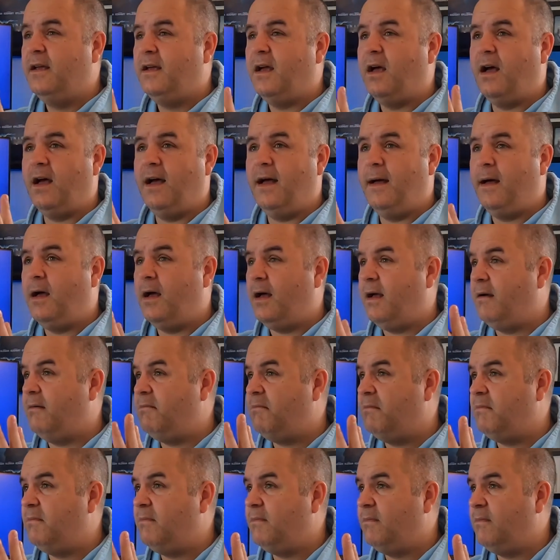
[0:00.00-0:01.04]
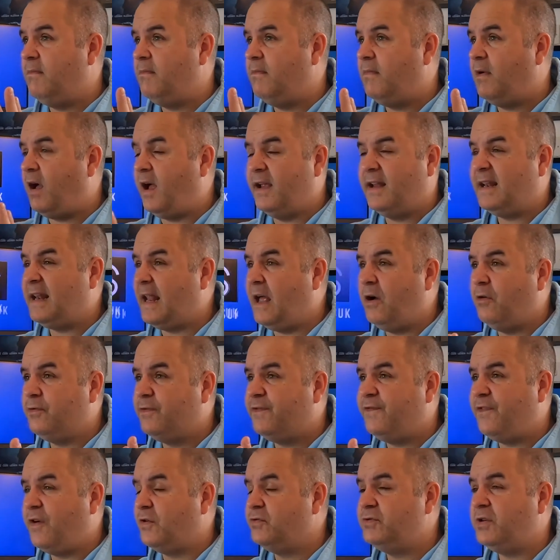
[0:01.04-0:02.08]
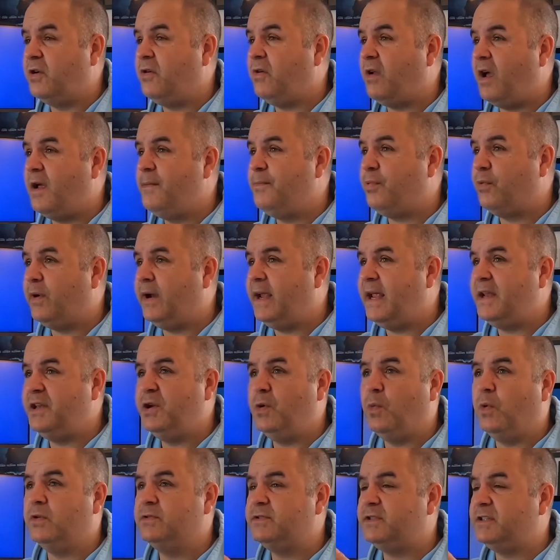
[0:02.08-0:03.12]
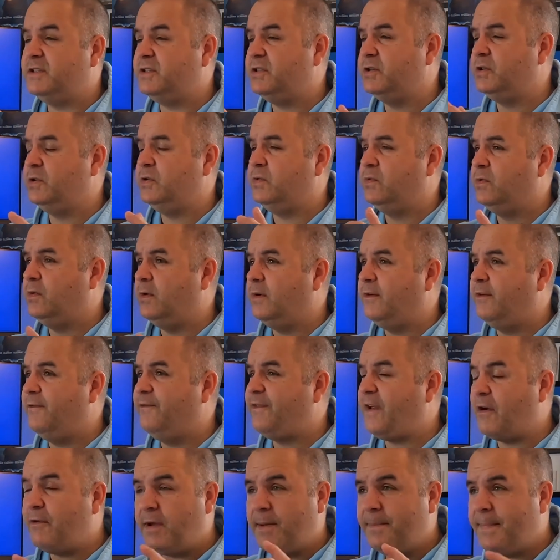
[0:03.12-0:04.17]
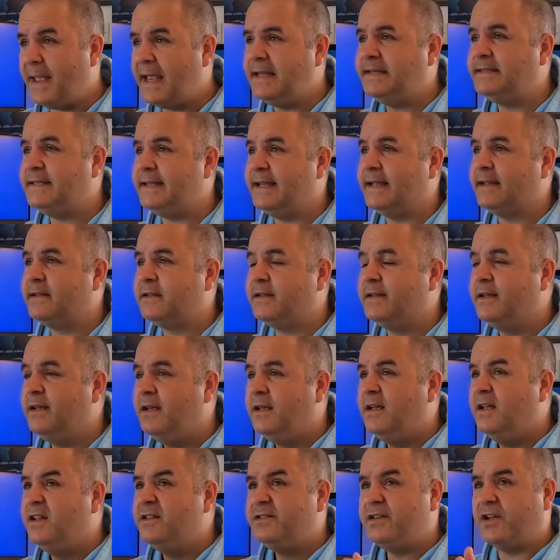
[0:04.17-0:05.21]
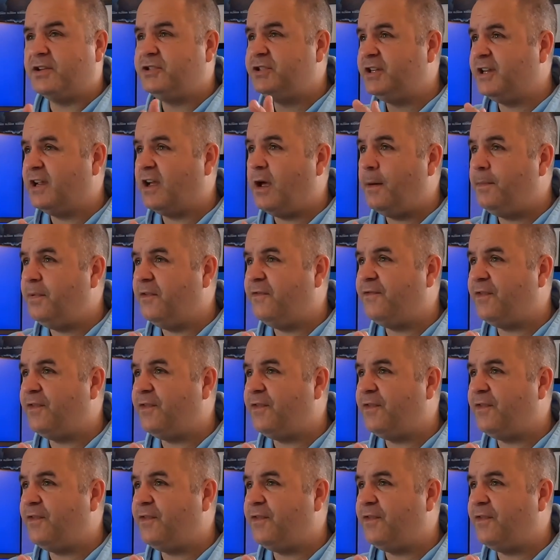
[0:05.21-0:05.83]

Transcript: iCloud photo library and you want to do very basic touching up of